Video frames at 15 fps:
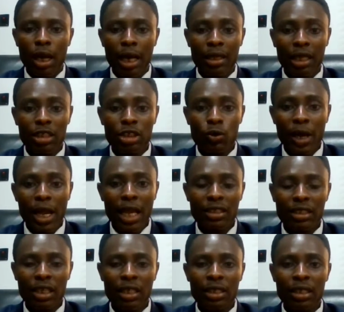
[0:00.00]
And that is why I
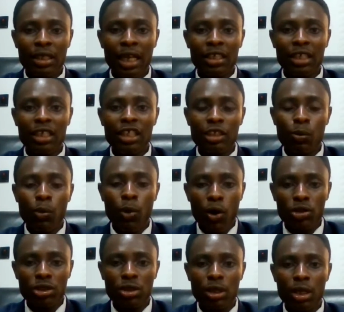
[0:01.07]
say that it
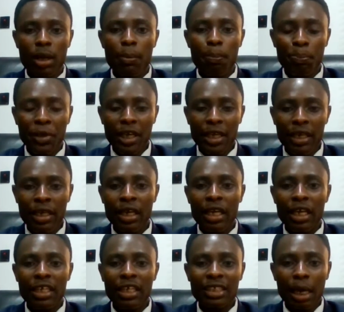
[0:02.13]
must be
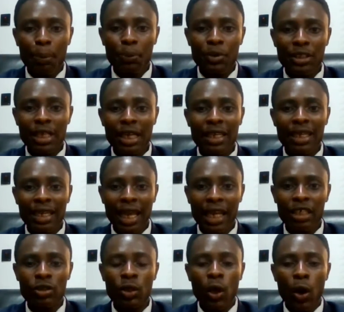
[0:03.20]
interpreted in
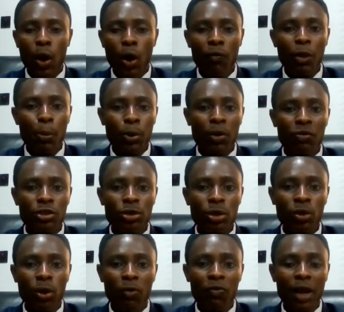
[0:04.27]
light of the
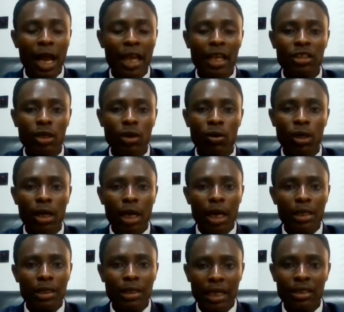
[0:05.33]
provision of IHL.
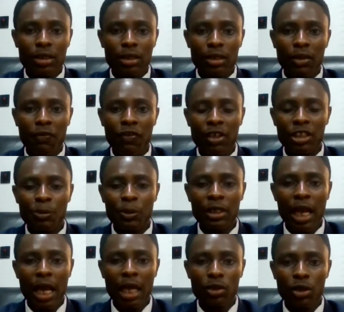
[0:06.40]
Like the first
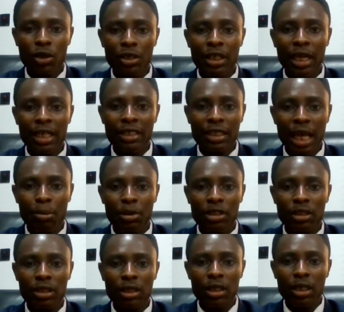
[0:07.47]
speaker has already
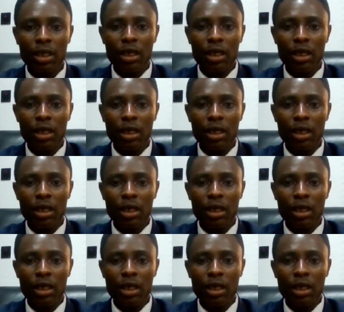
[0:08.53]
established,